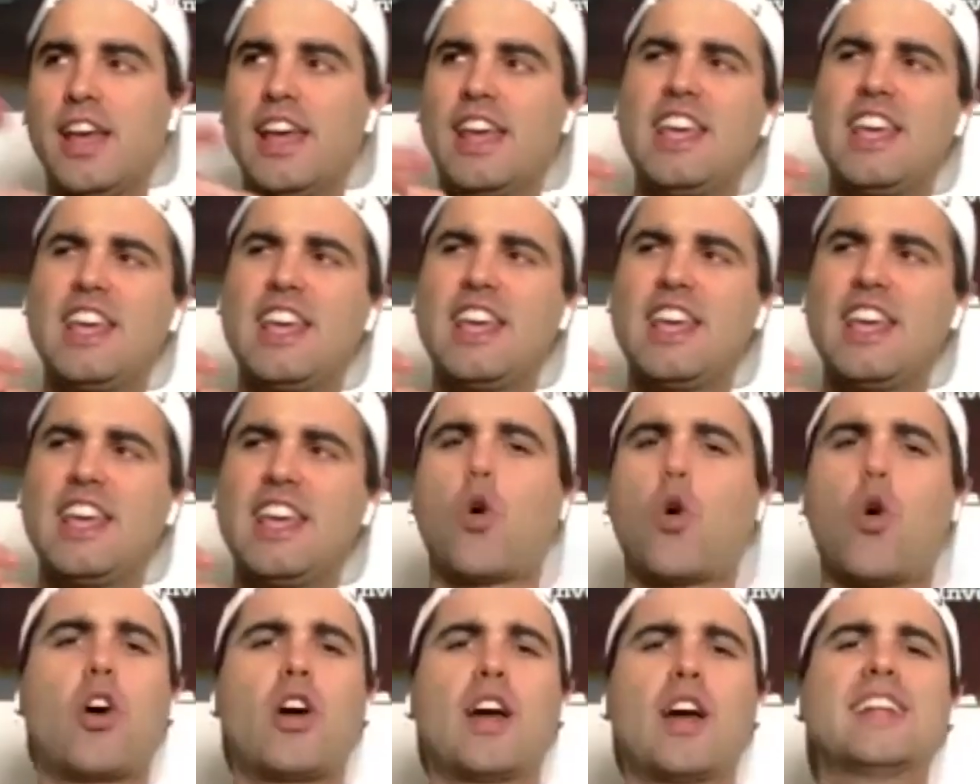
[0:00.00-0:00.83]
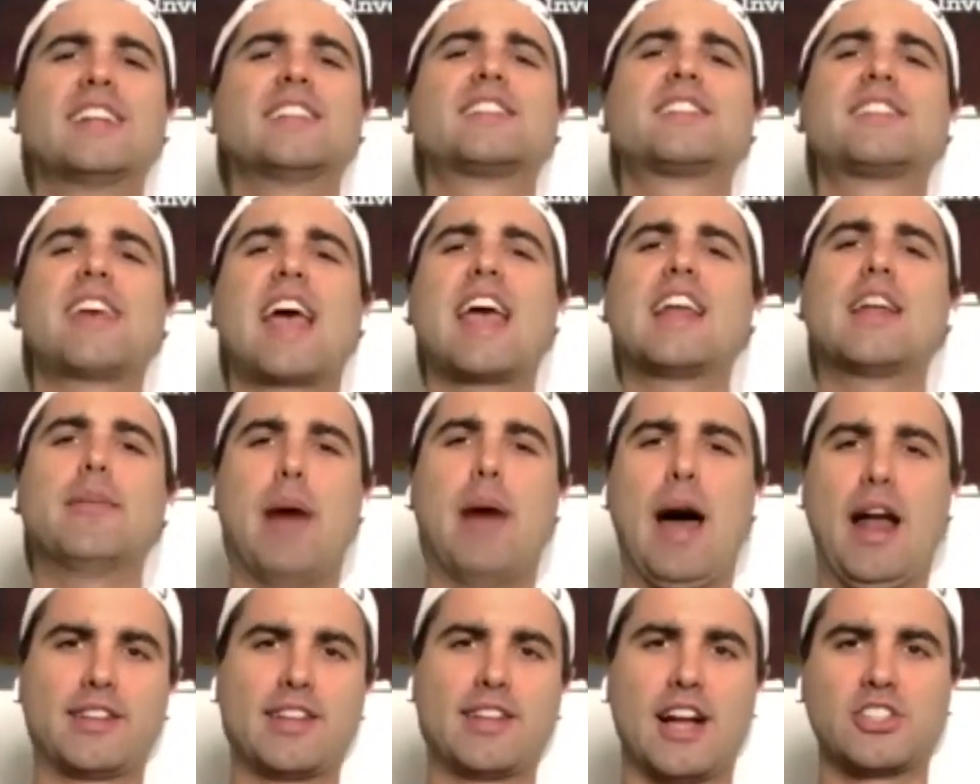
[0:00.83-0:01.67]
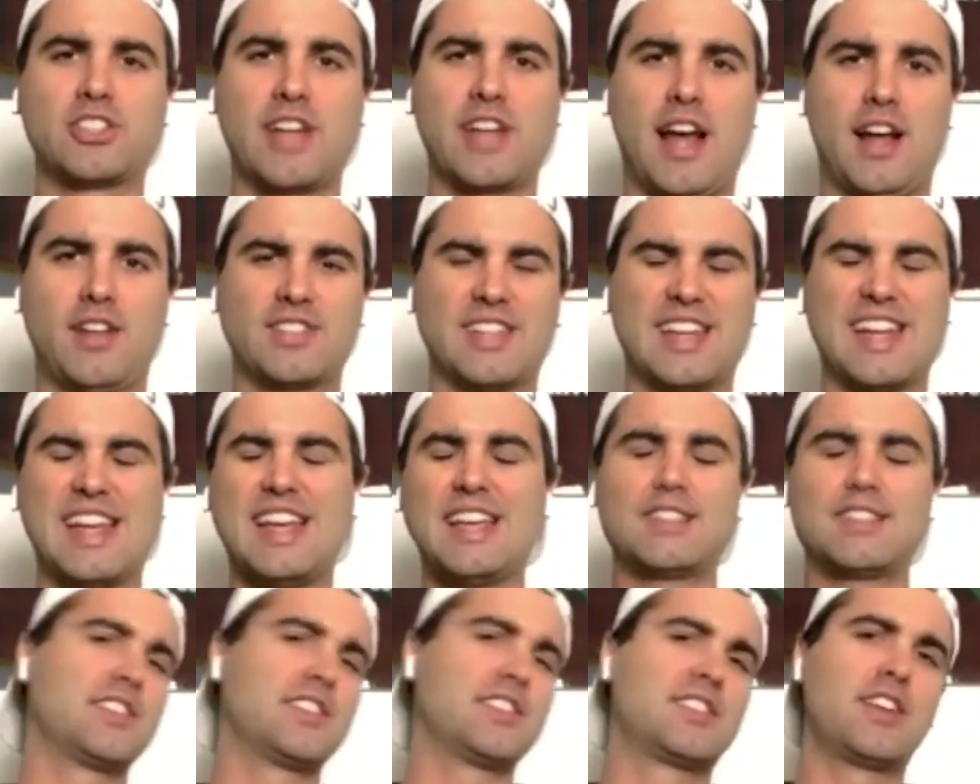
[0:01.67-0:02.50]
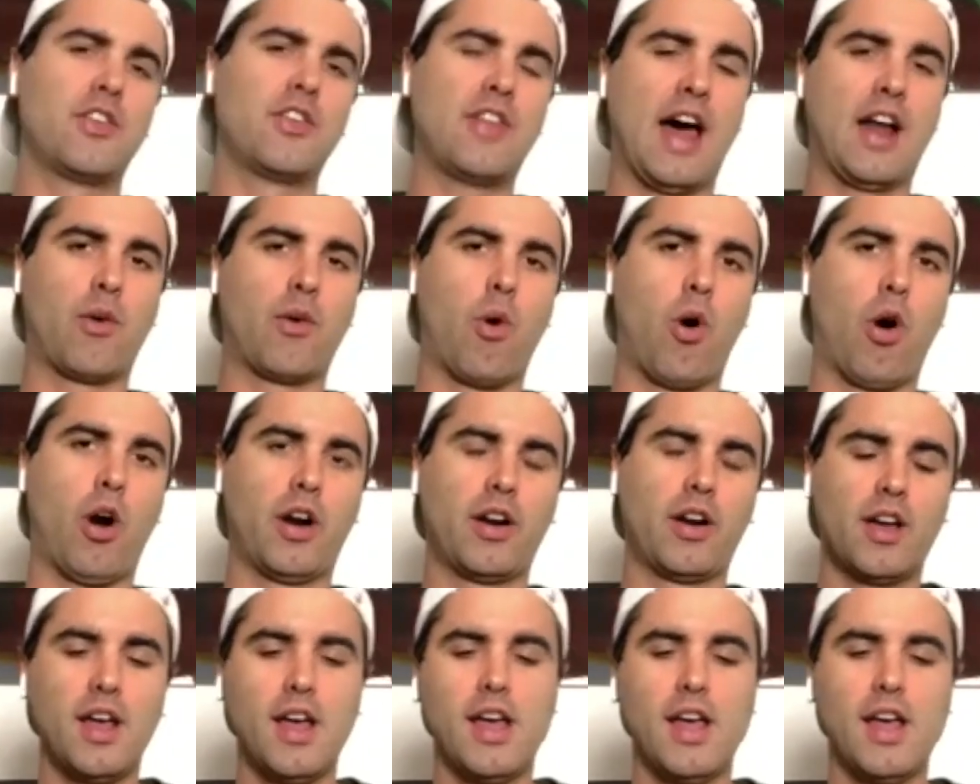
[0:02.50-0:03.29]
He could score an insane amount of touchdowns and easily steal that award.